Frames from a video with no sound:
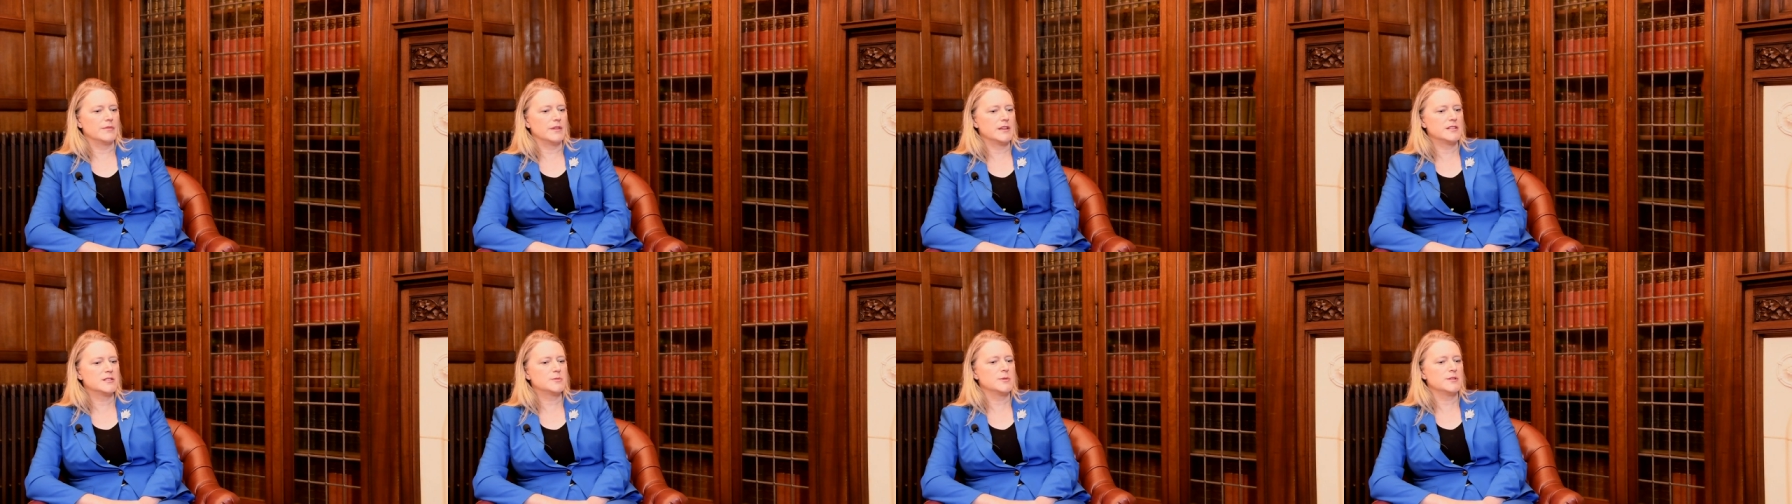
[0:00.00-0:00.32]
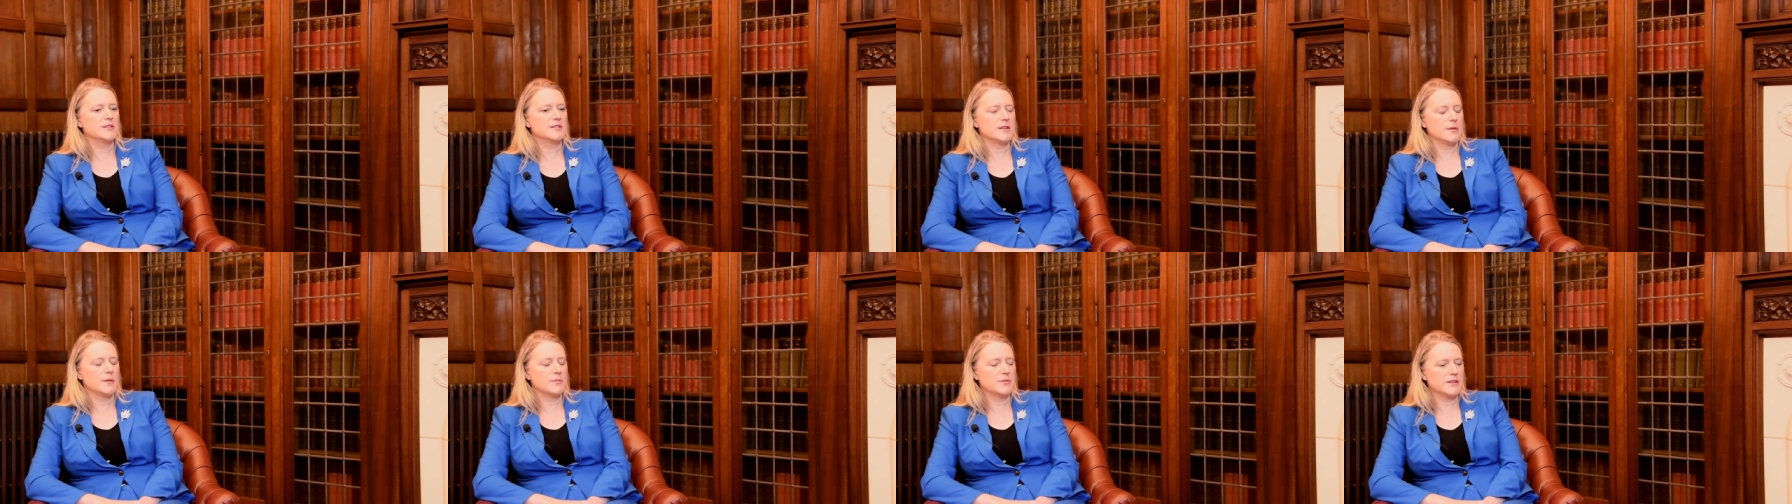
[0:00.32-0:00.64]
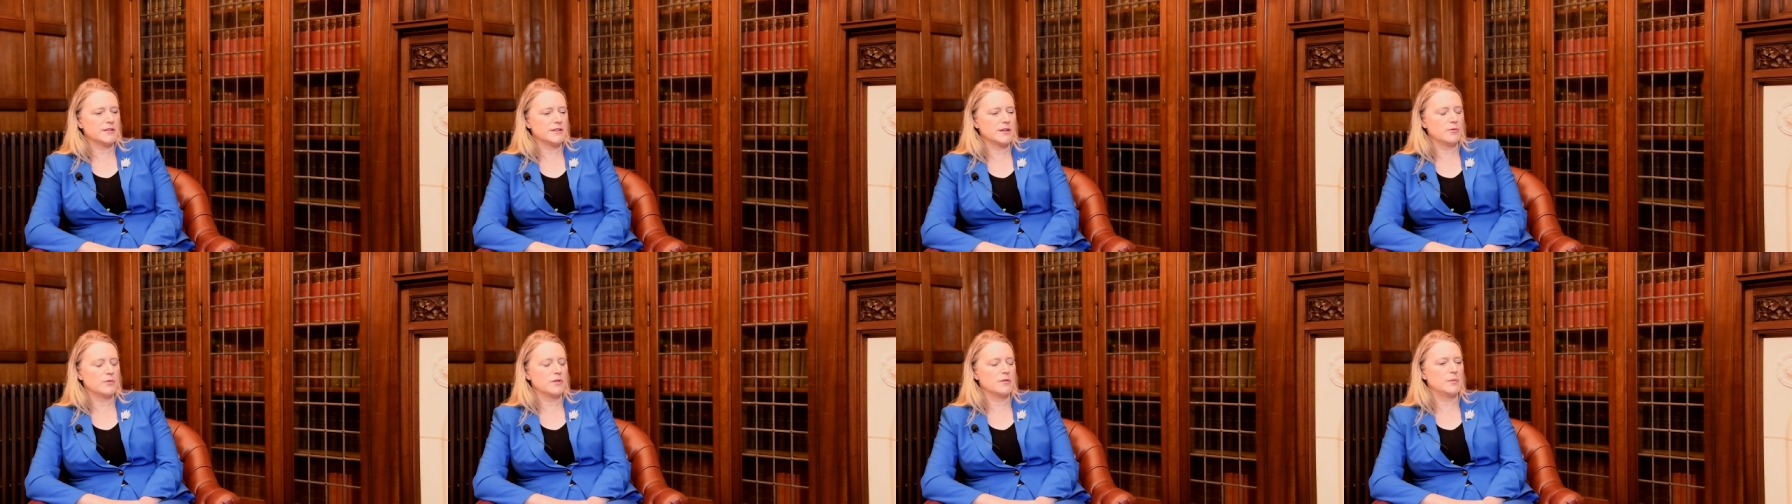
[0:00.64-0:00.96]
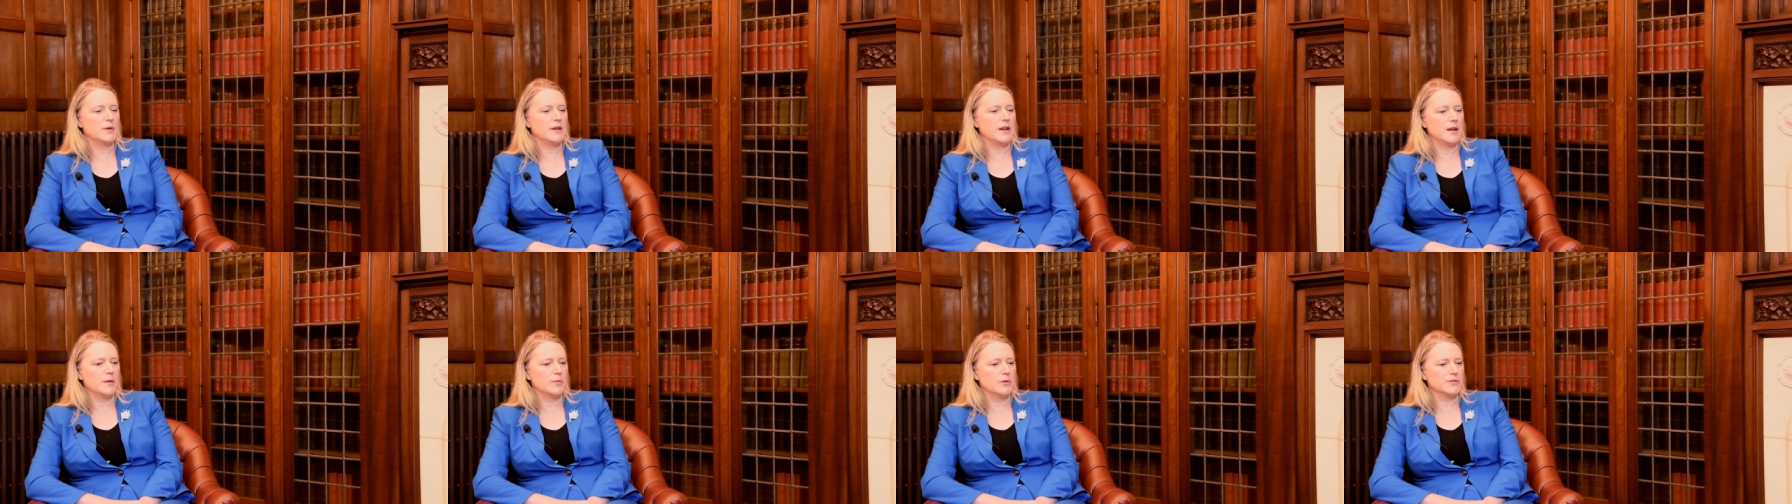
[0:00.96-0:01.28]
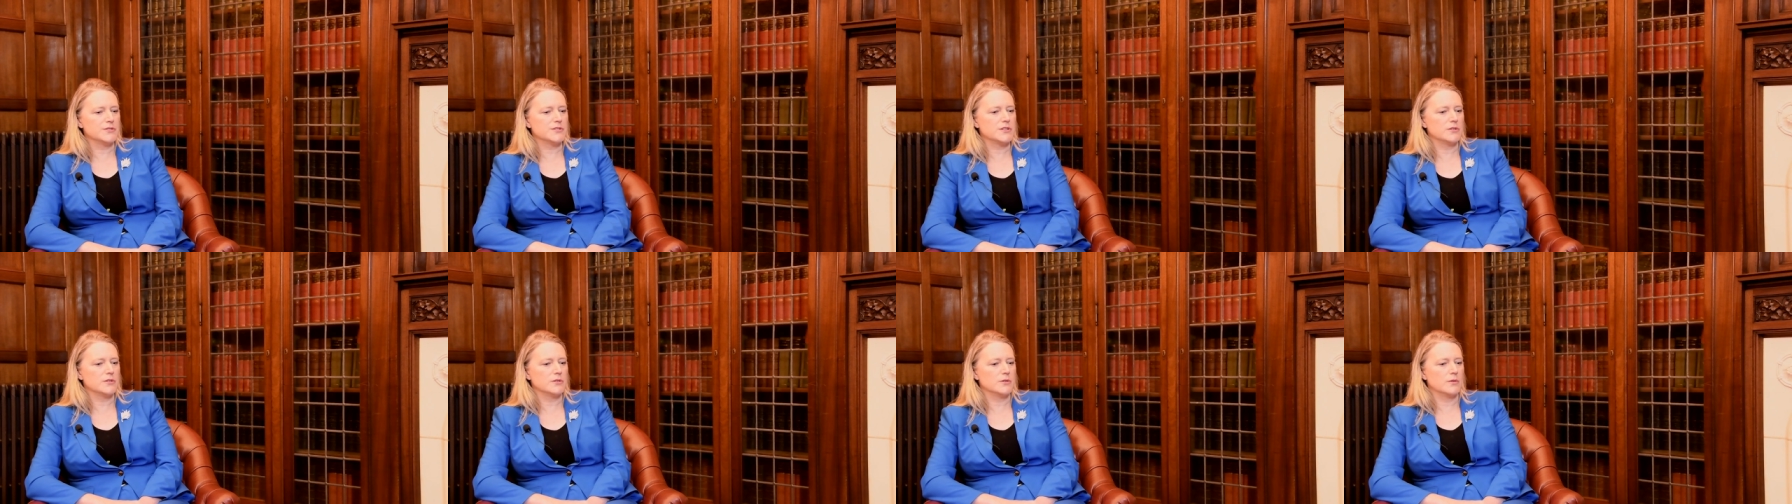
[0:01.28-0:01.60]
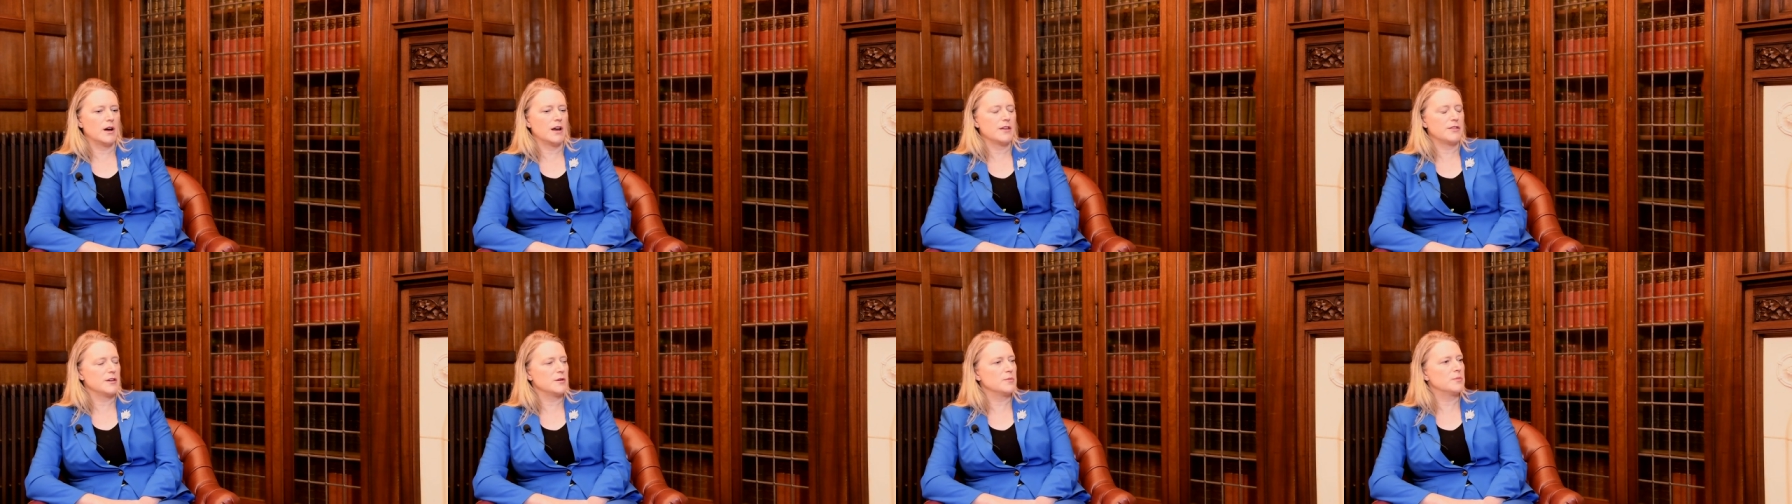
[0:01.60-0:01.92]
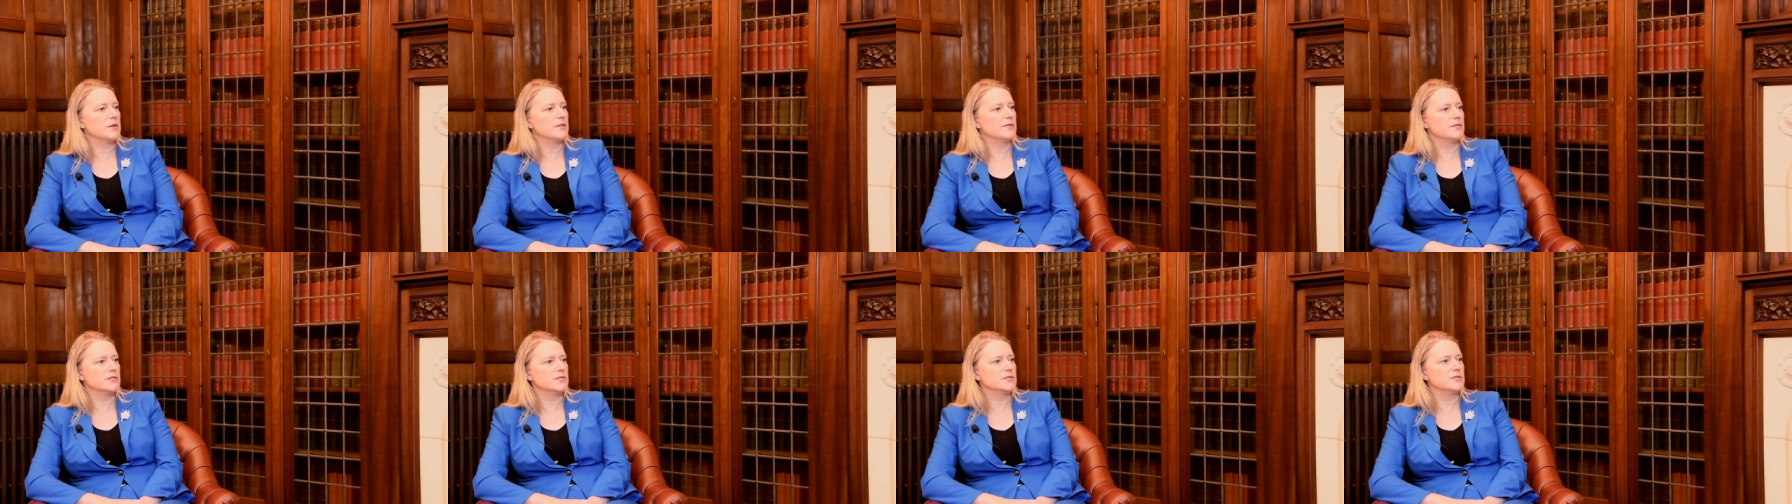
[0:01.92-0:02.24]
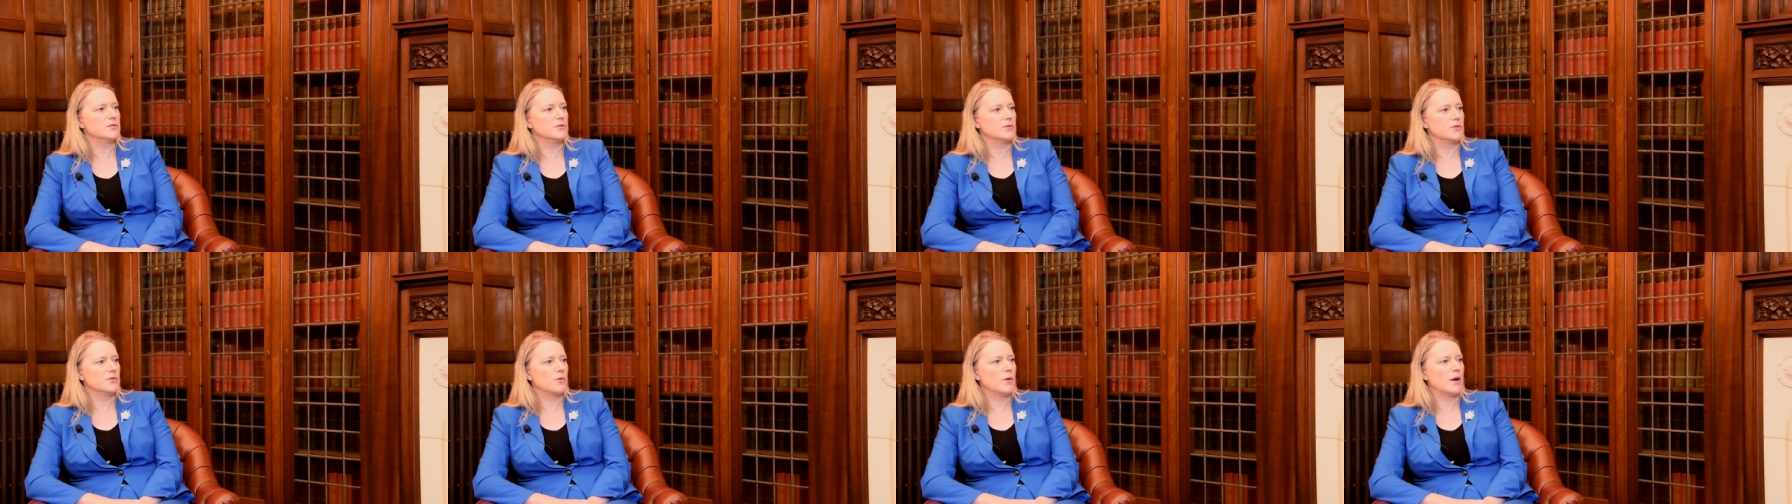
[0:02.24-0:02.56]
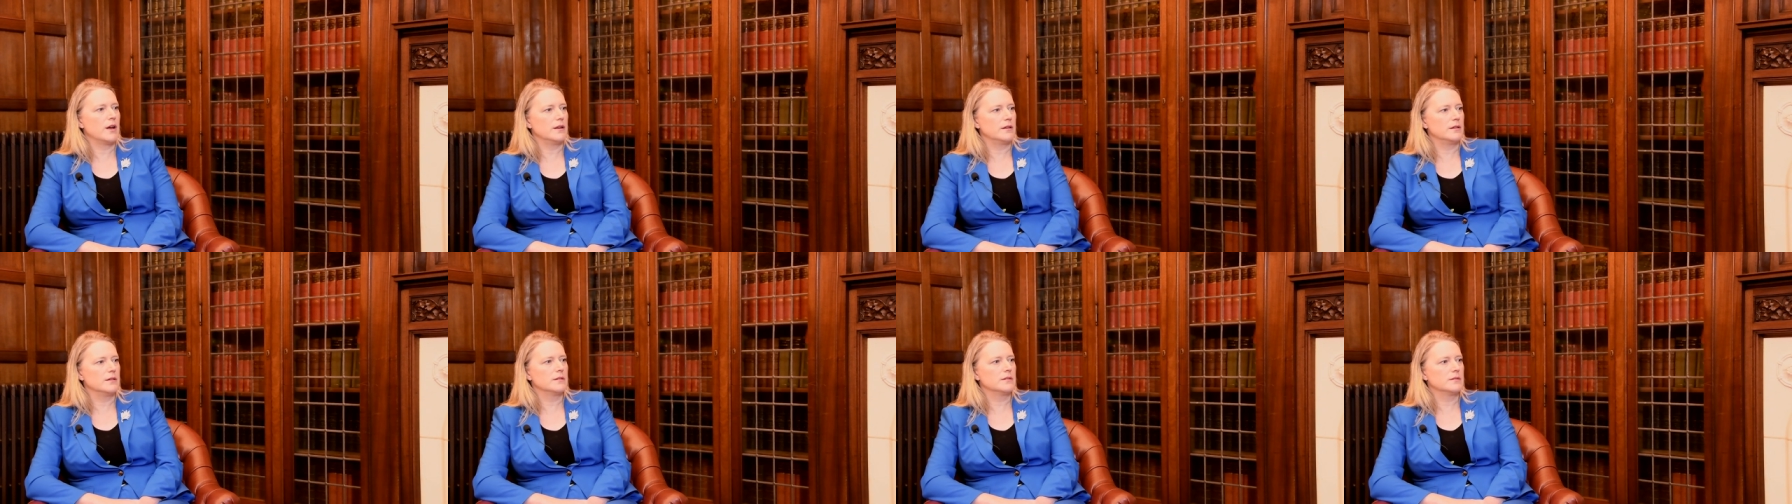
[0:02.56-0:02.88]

it's been something that we've been able to, I think, pivot to quite